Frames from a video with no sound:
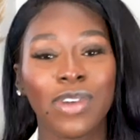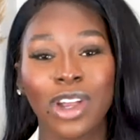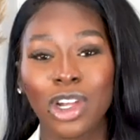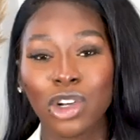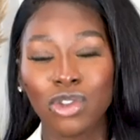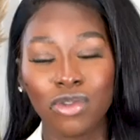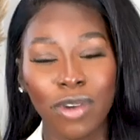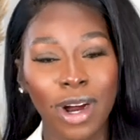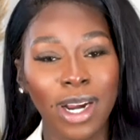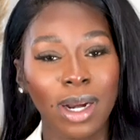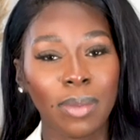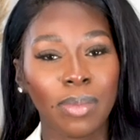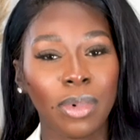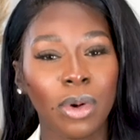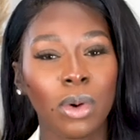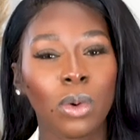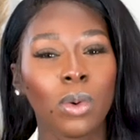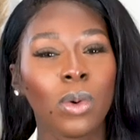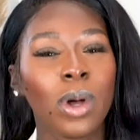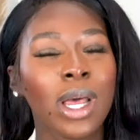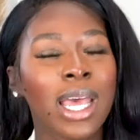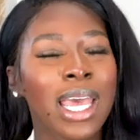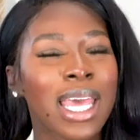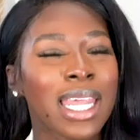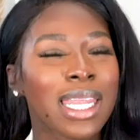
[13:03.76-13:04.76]
are
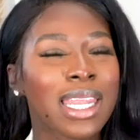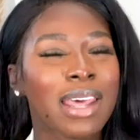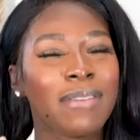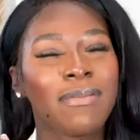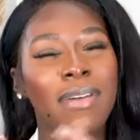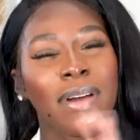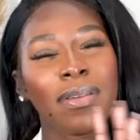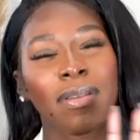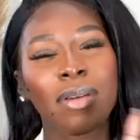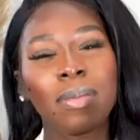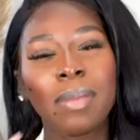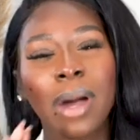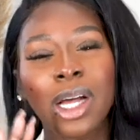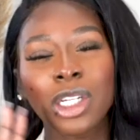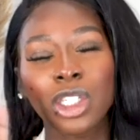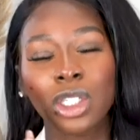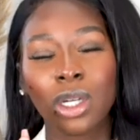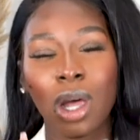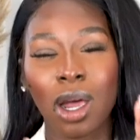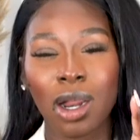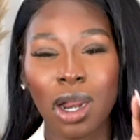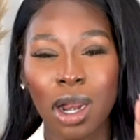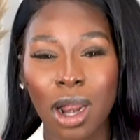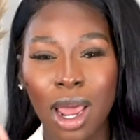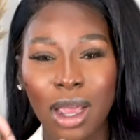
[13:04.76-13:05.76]
incredible. They're very much
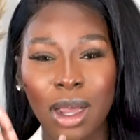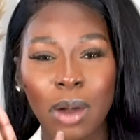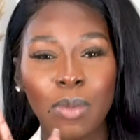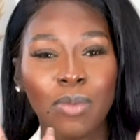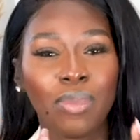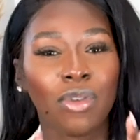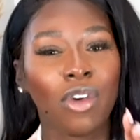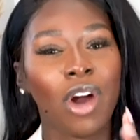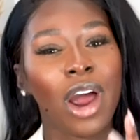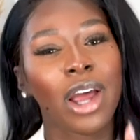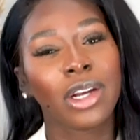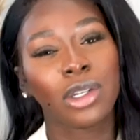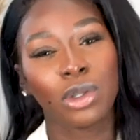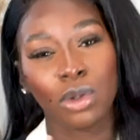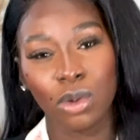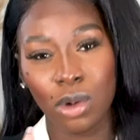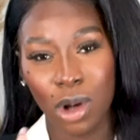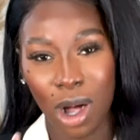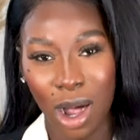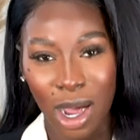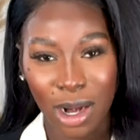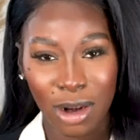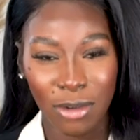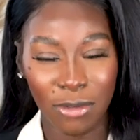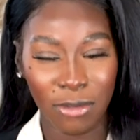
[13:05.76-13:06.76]
kind of like a bridal
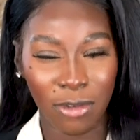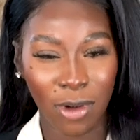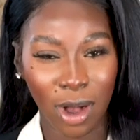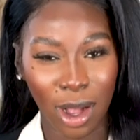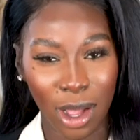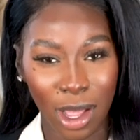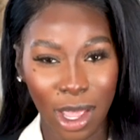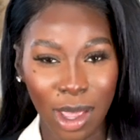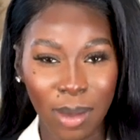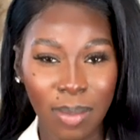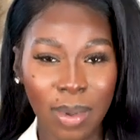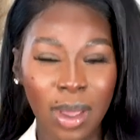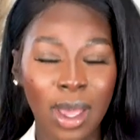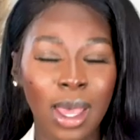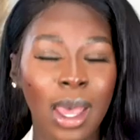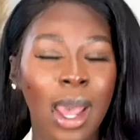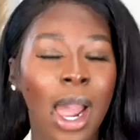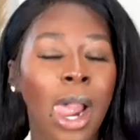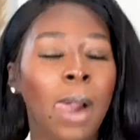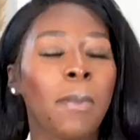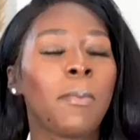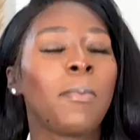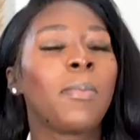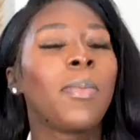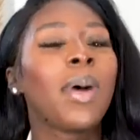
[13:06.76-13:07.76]
kind of vibe,
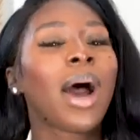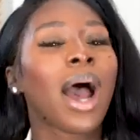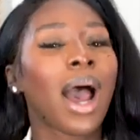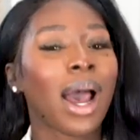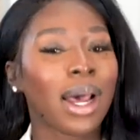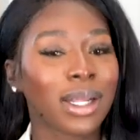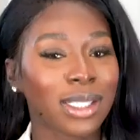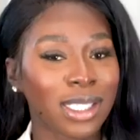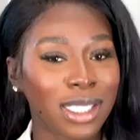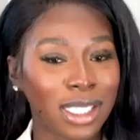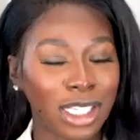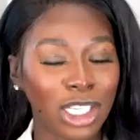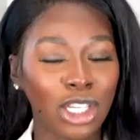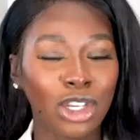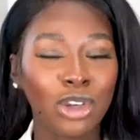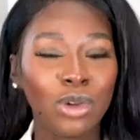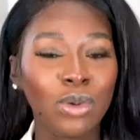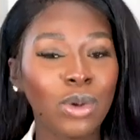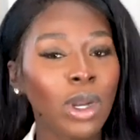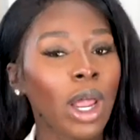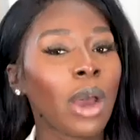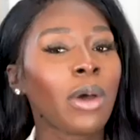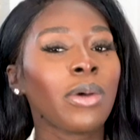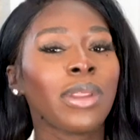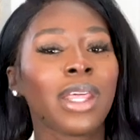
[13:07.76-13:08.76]
but
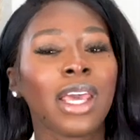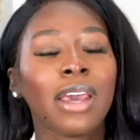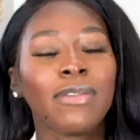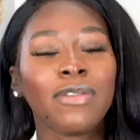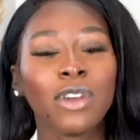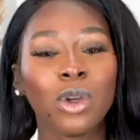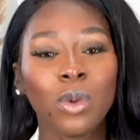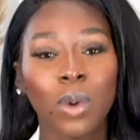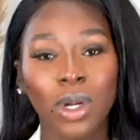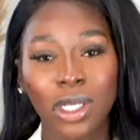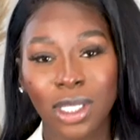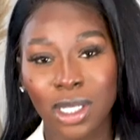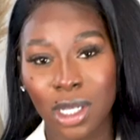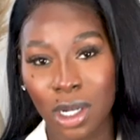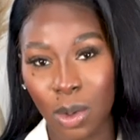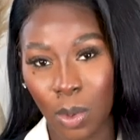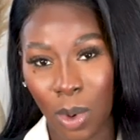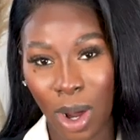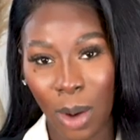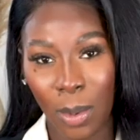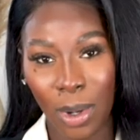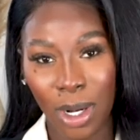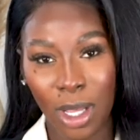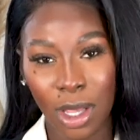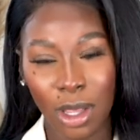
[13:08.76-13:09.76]
you know that if you wanted to
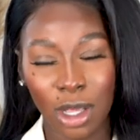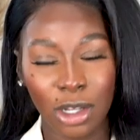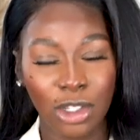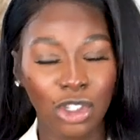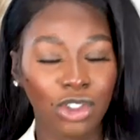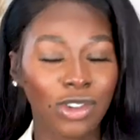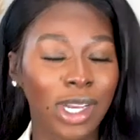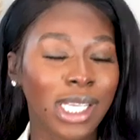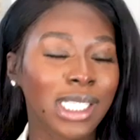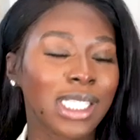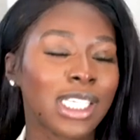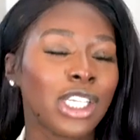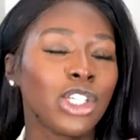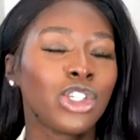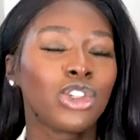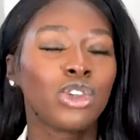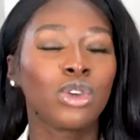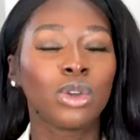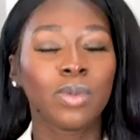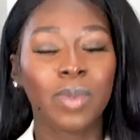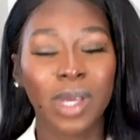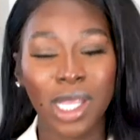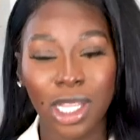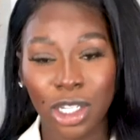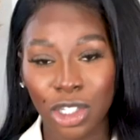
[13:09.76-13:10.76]
wear one of those dresses,
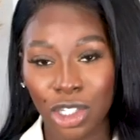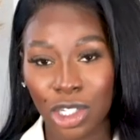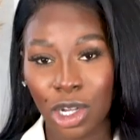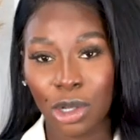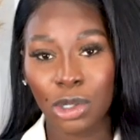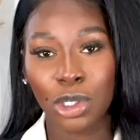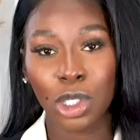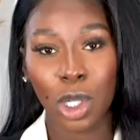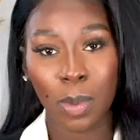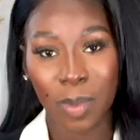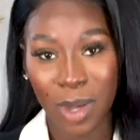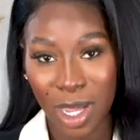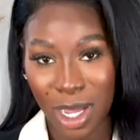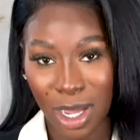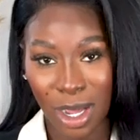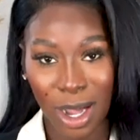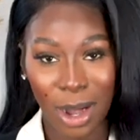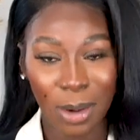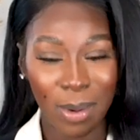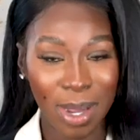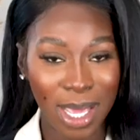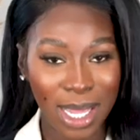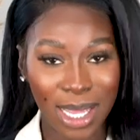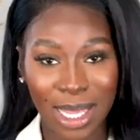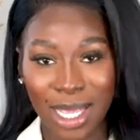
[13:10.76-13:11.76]
you would be the show-stopping
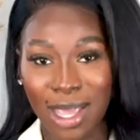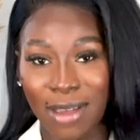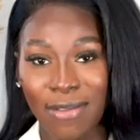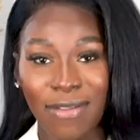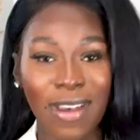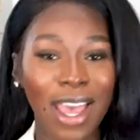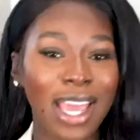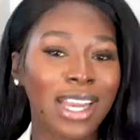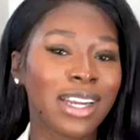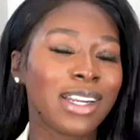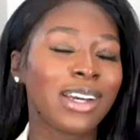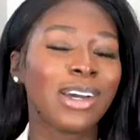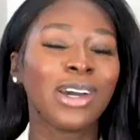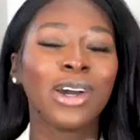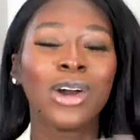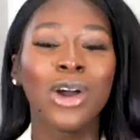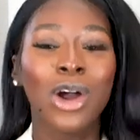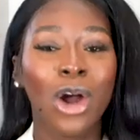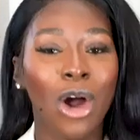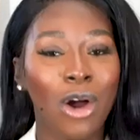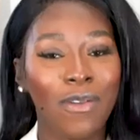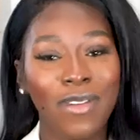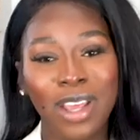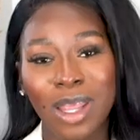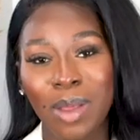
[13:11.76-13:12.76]
girl in the event
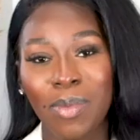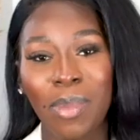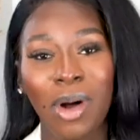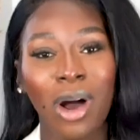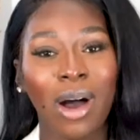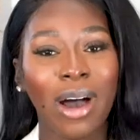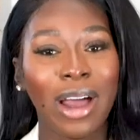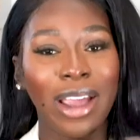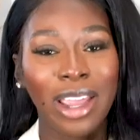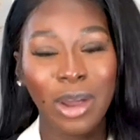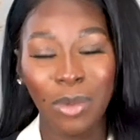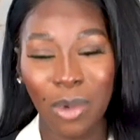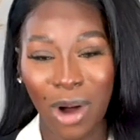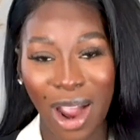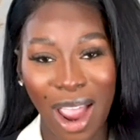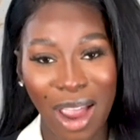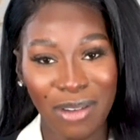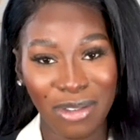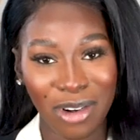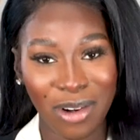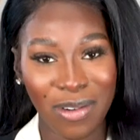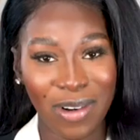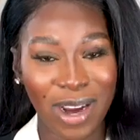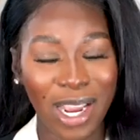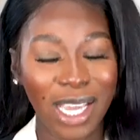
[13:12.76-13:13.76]
or in the party,
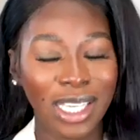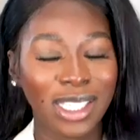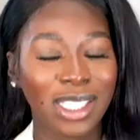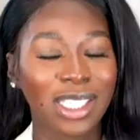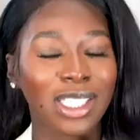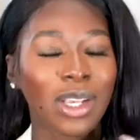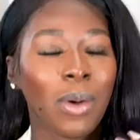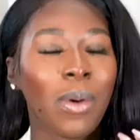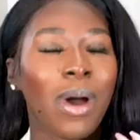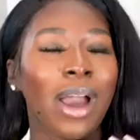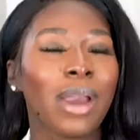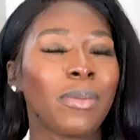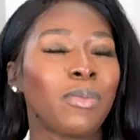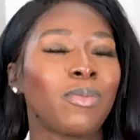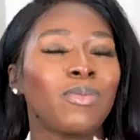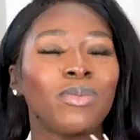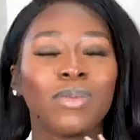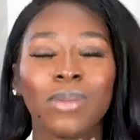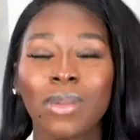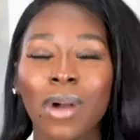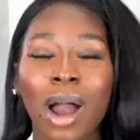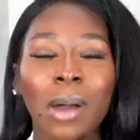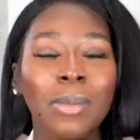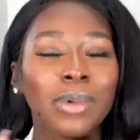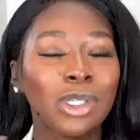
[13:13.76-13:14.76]
whatever it is. So I
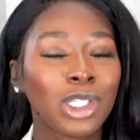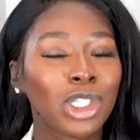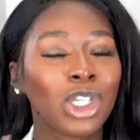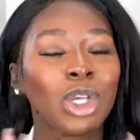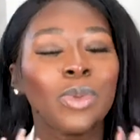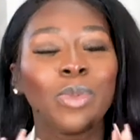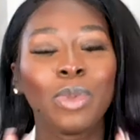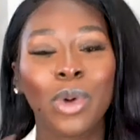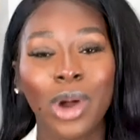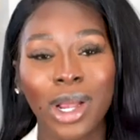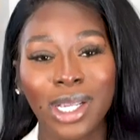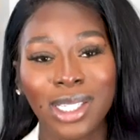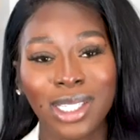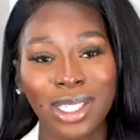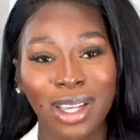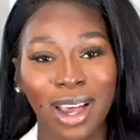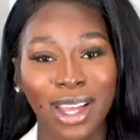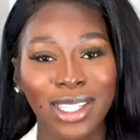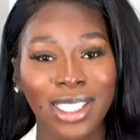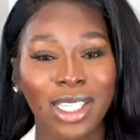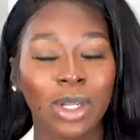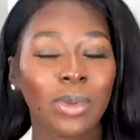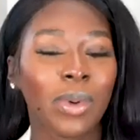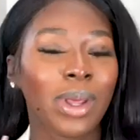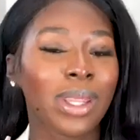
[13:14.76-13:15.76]
was super
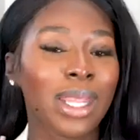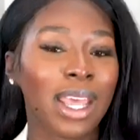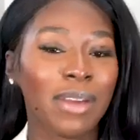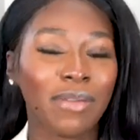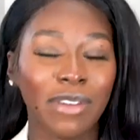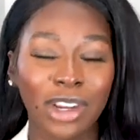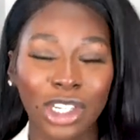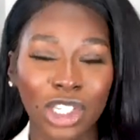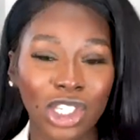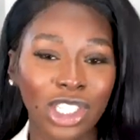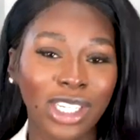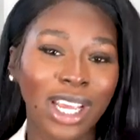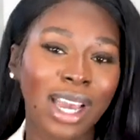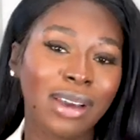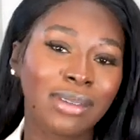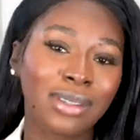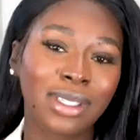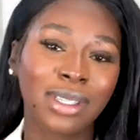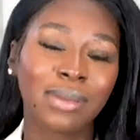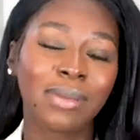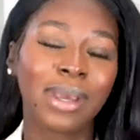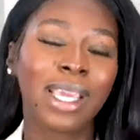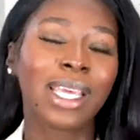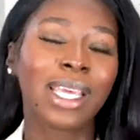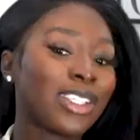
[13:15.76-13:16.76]
excited when they reached out
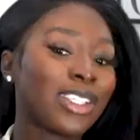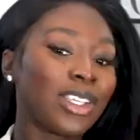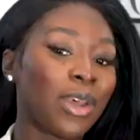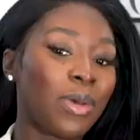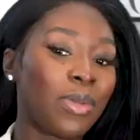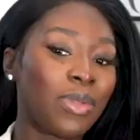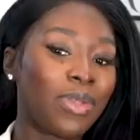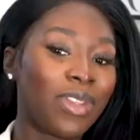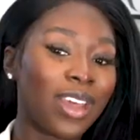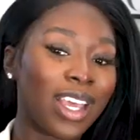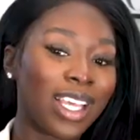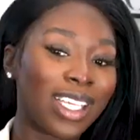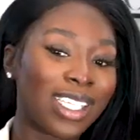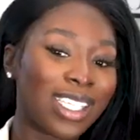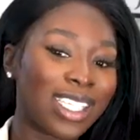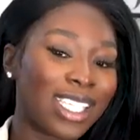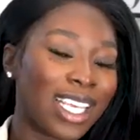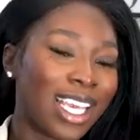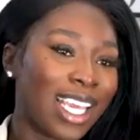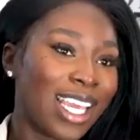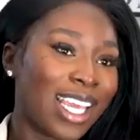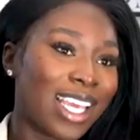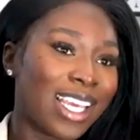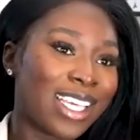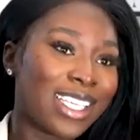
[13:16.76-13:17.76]
to So this
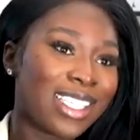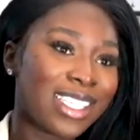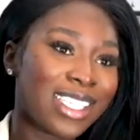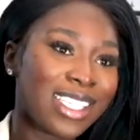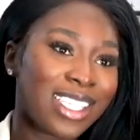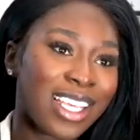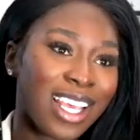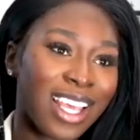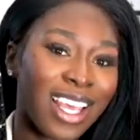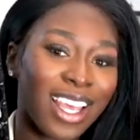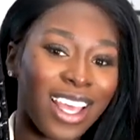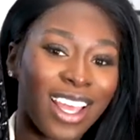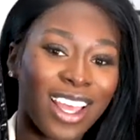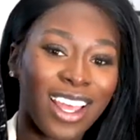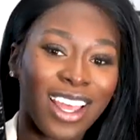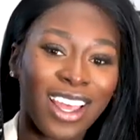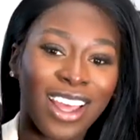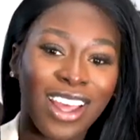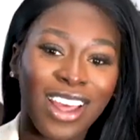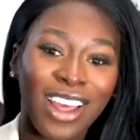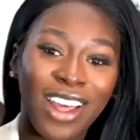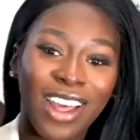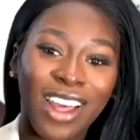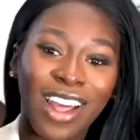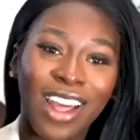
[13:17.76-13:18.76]
is
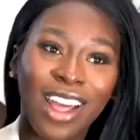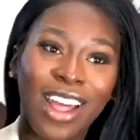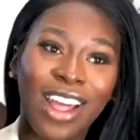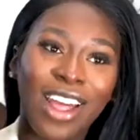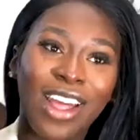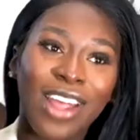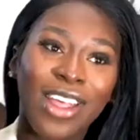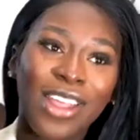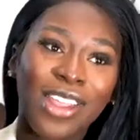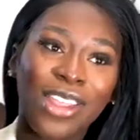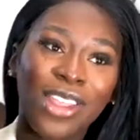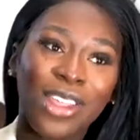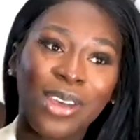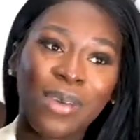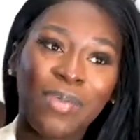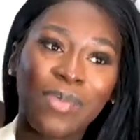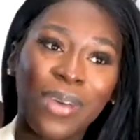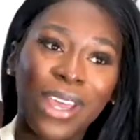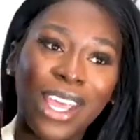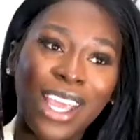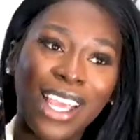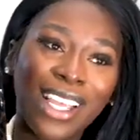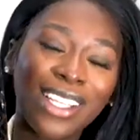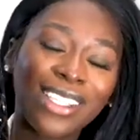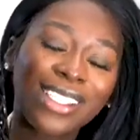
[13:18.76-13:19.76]
the
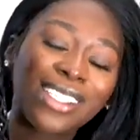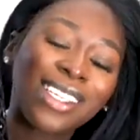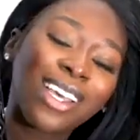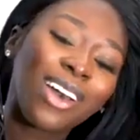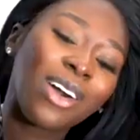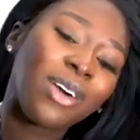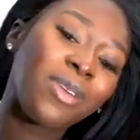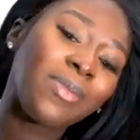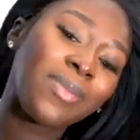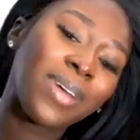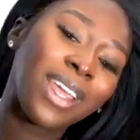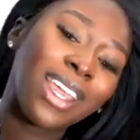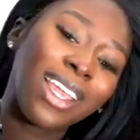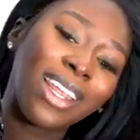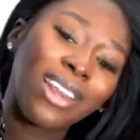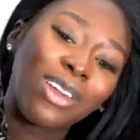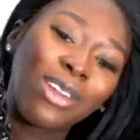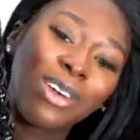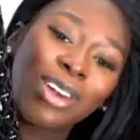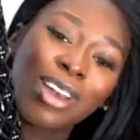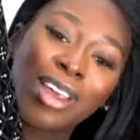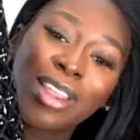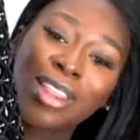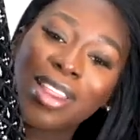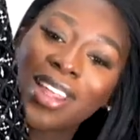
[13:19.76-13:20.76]
pic. Tell me,
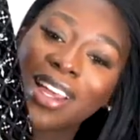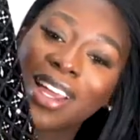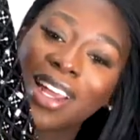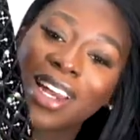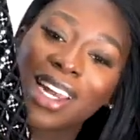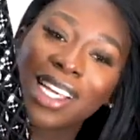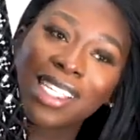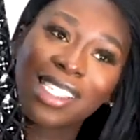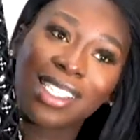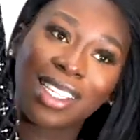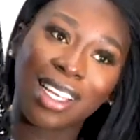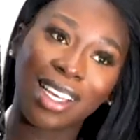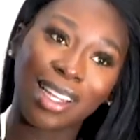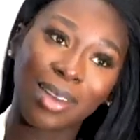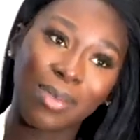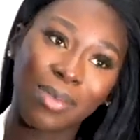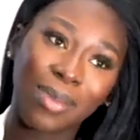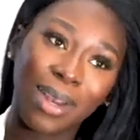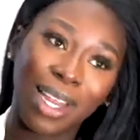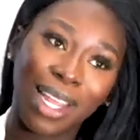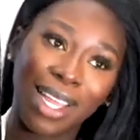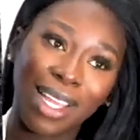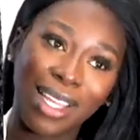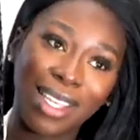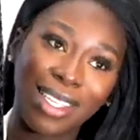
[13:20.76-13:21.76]
look at the glisten,
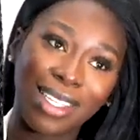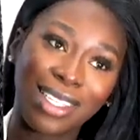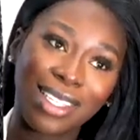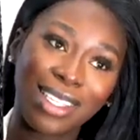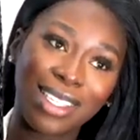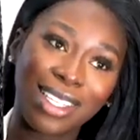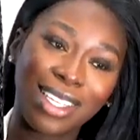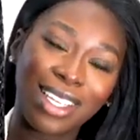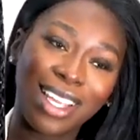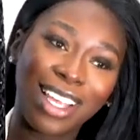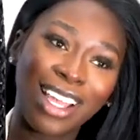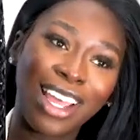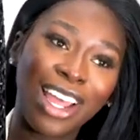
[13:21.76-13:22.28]
please.